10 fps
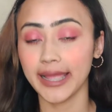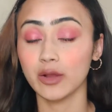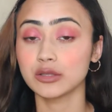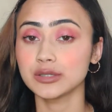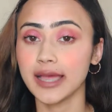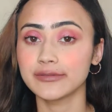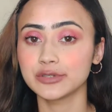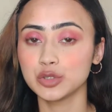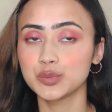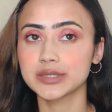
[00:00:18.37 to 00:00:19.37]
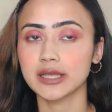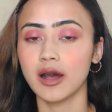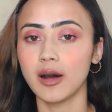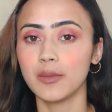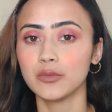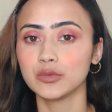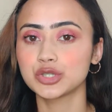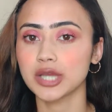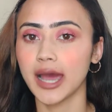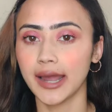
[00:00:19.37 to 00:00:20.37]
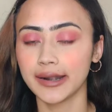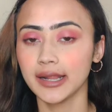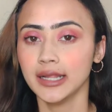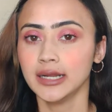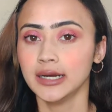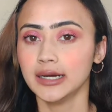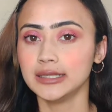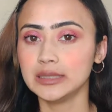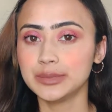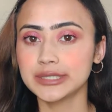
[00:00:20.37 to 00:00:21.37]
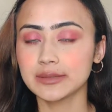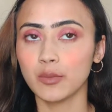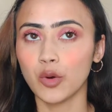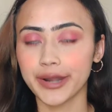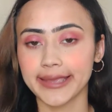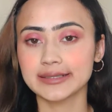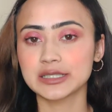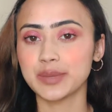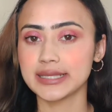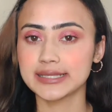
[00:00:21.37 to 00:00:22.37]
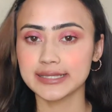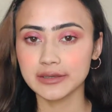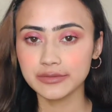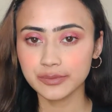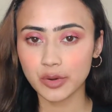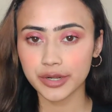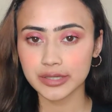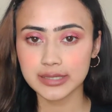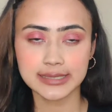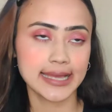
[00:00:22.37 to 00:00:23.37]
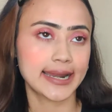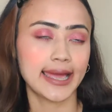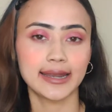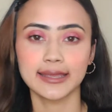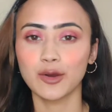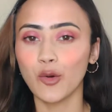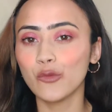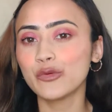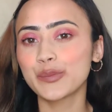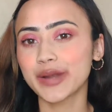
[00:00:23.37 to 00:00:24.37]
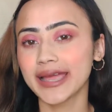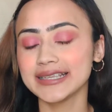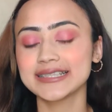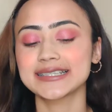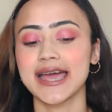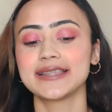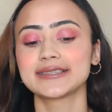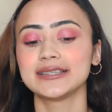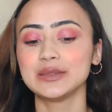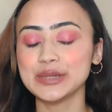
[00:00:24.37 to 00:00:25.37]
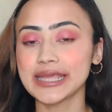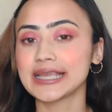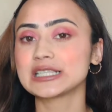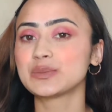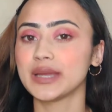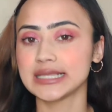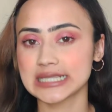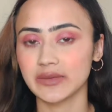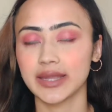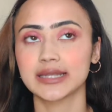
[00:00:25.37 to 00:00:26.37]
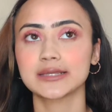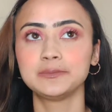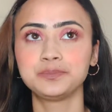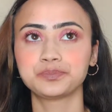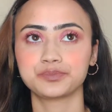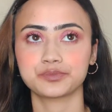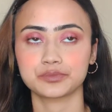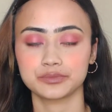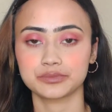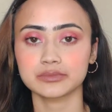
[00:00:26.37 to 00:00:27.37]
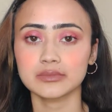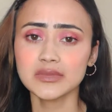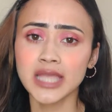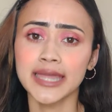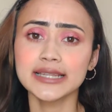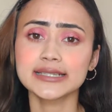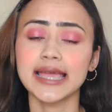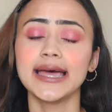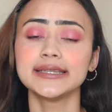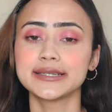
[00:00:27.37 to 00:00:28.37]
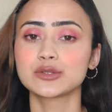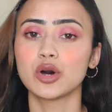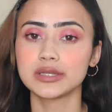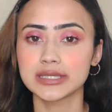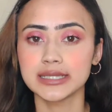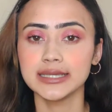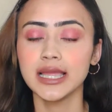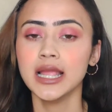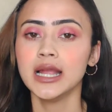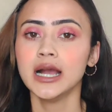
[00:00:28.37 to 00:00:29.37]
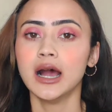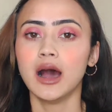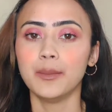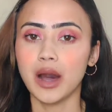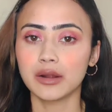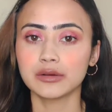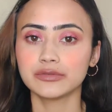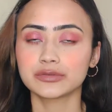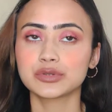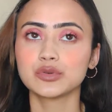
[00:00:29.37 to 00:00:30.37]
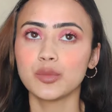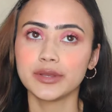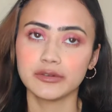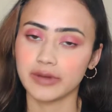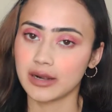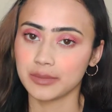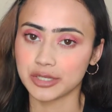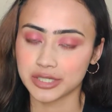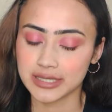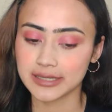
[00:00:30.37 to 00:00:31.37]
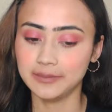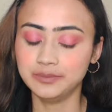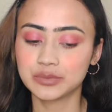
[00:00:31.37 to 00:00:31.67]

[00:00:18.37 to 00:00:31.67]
I also have dupes which are a little bit more expensive products that are like overpriced, and it's a little bit expensive, and it is honestly out of so many of our budgets.